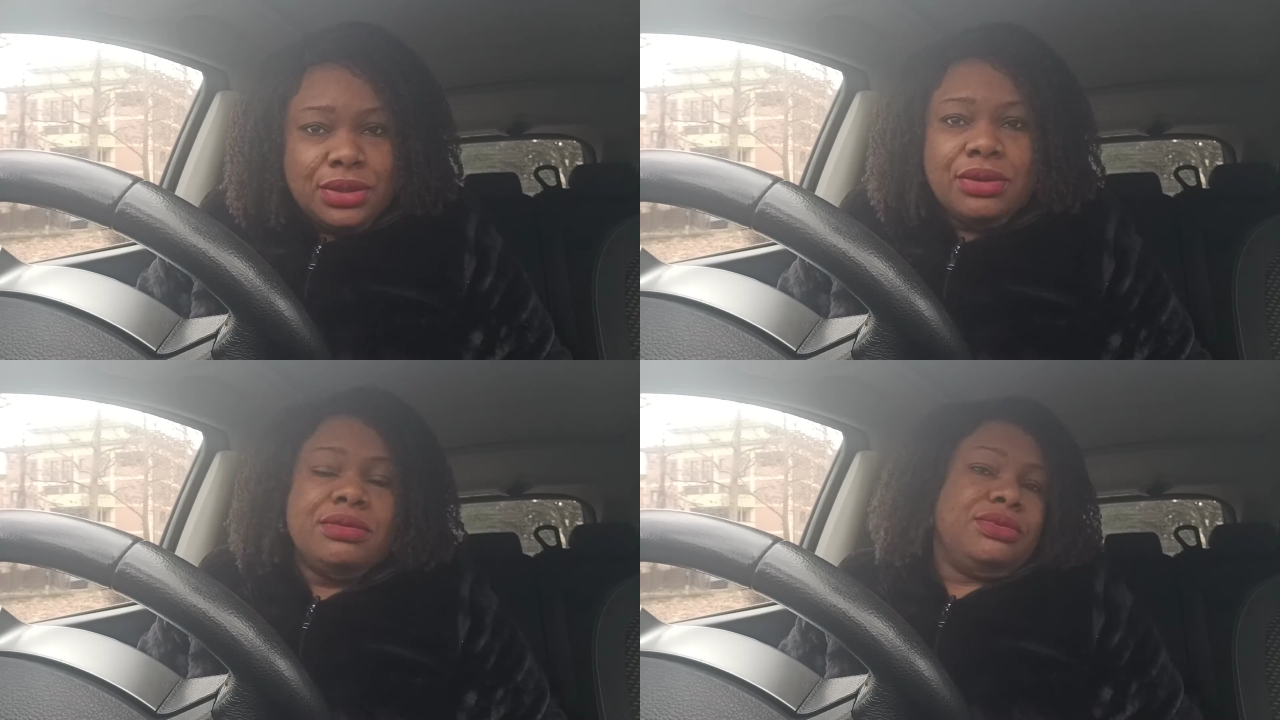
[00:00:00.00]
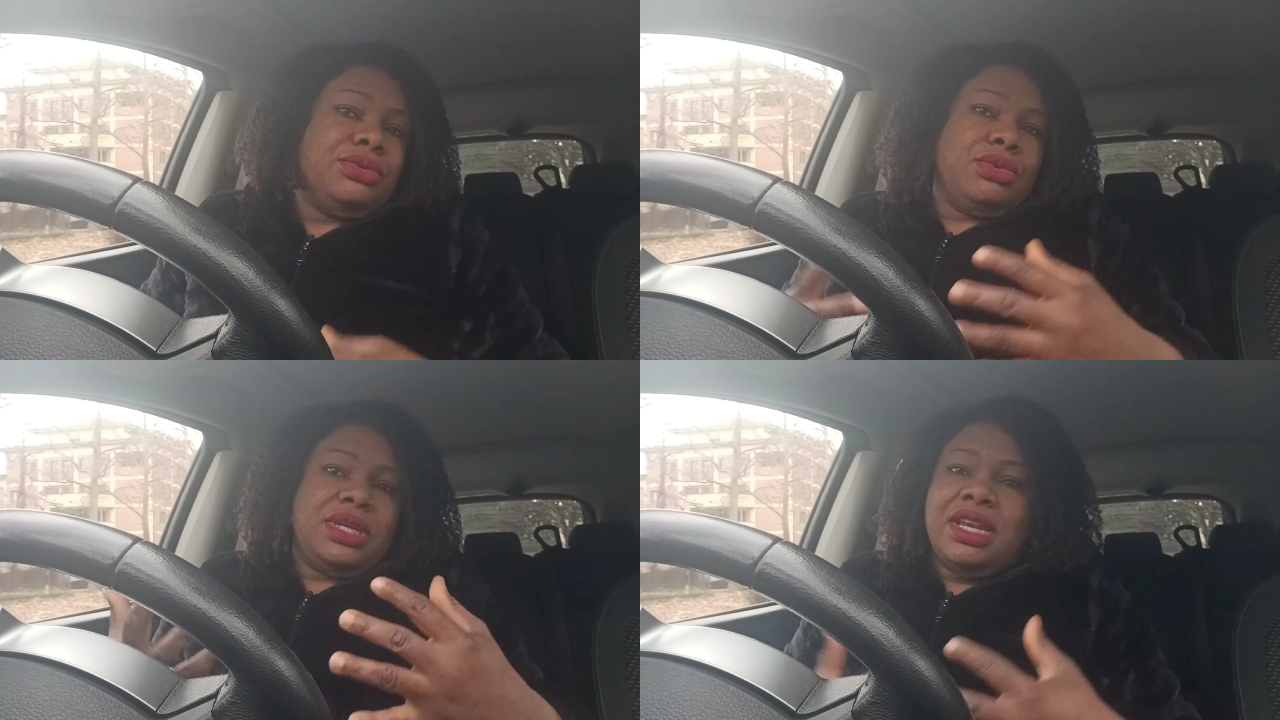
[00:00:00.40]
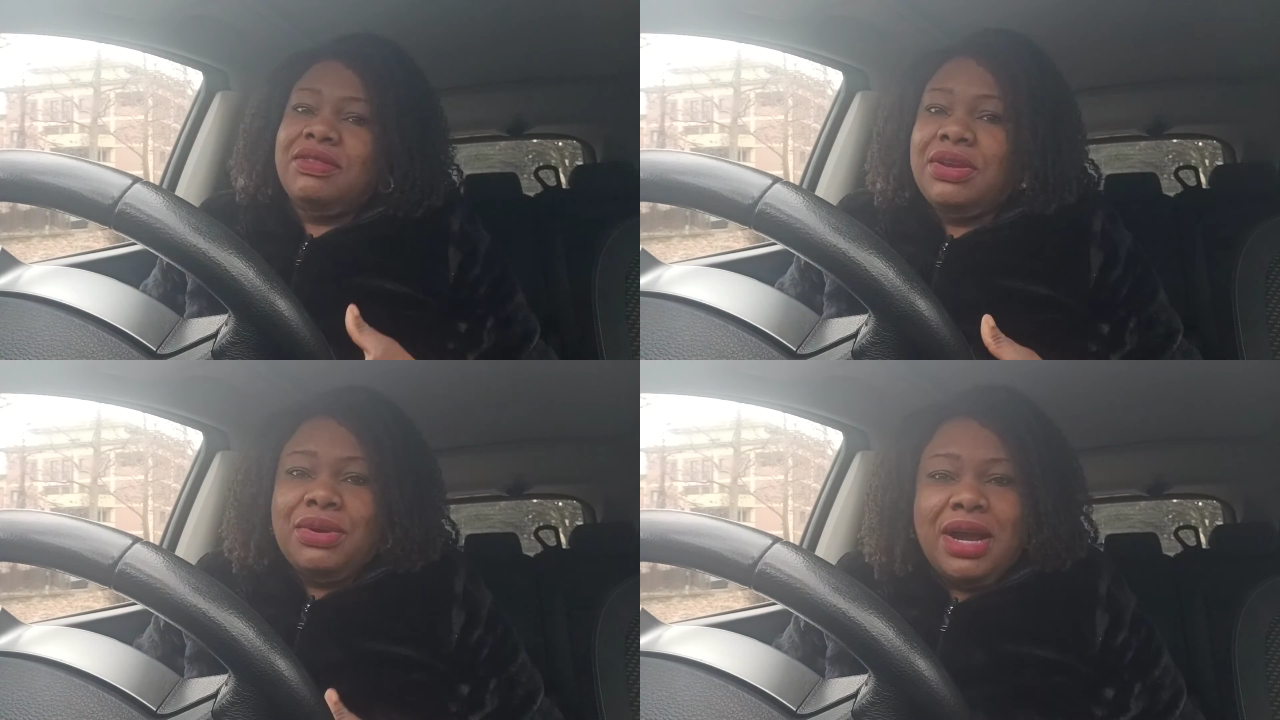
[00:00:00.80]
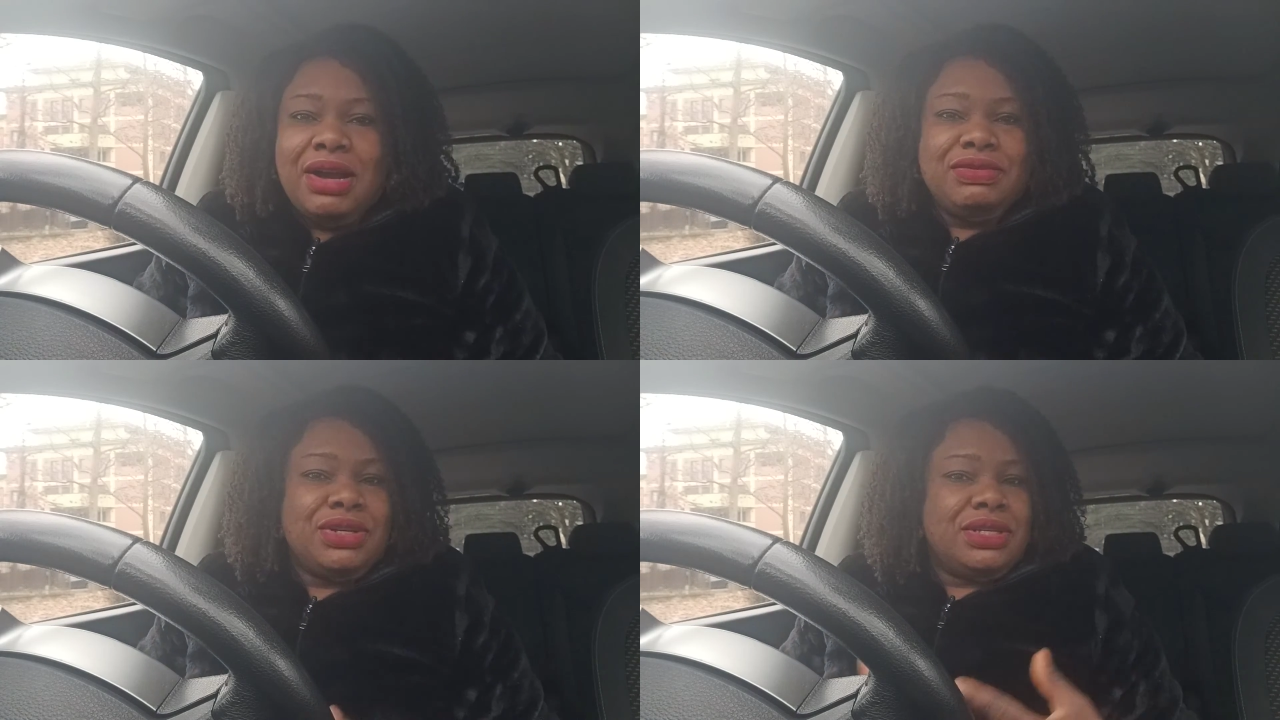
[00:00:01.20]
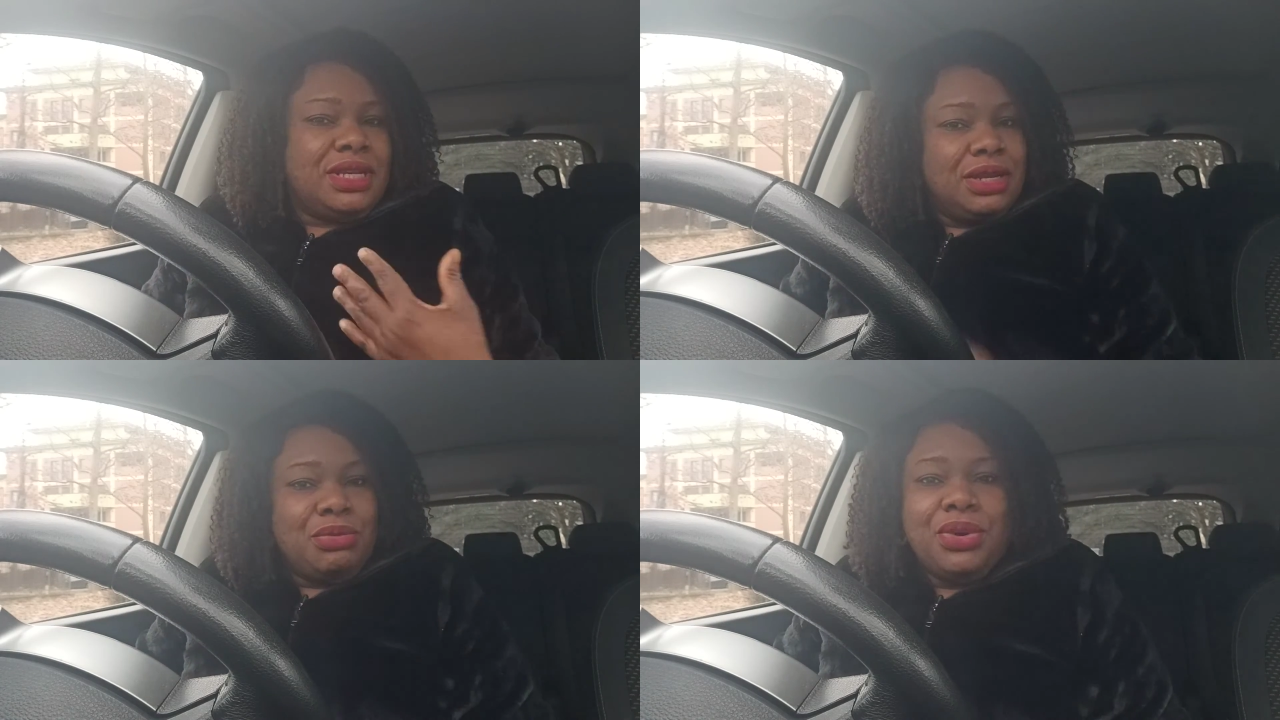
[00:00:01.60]
No, whatever you have, just
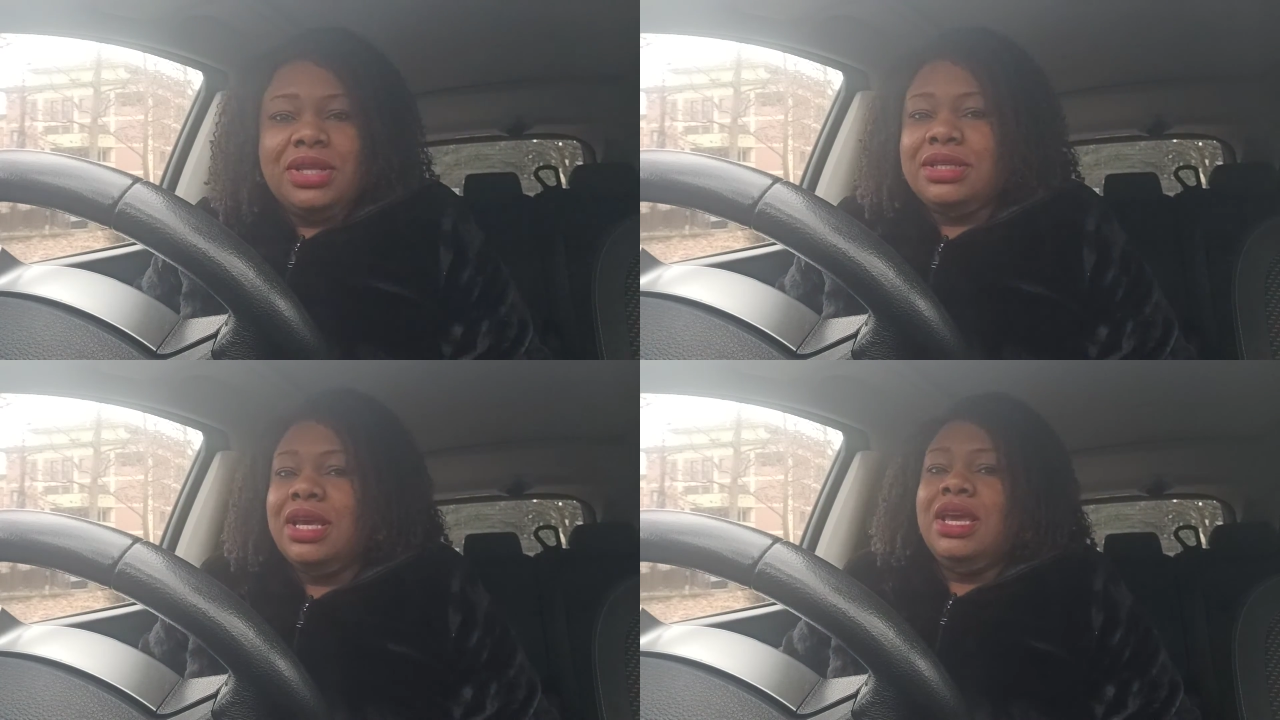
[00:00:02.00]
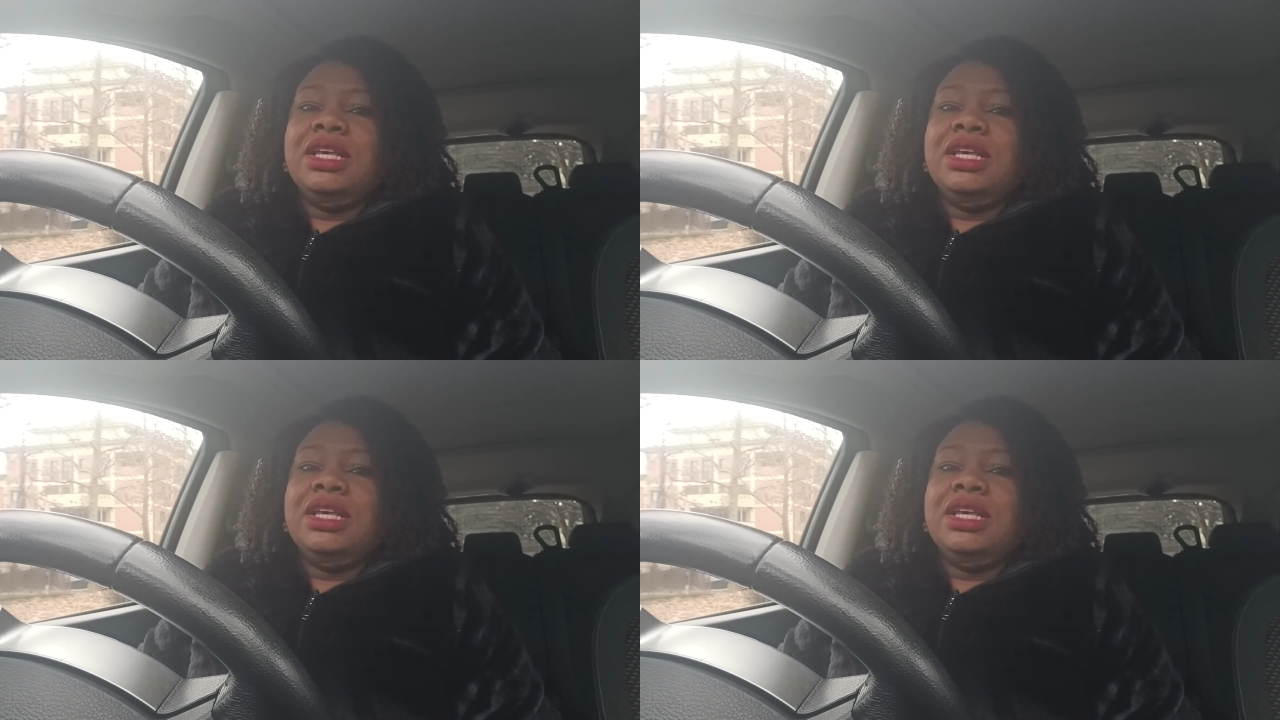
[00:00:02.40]
celebrate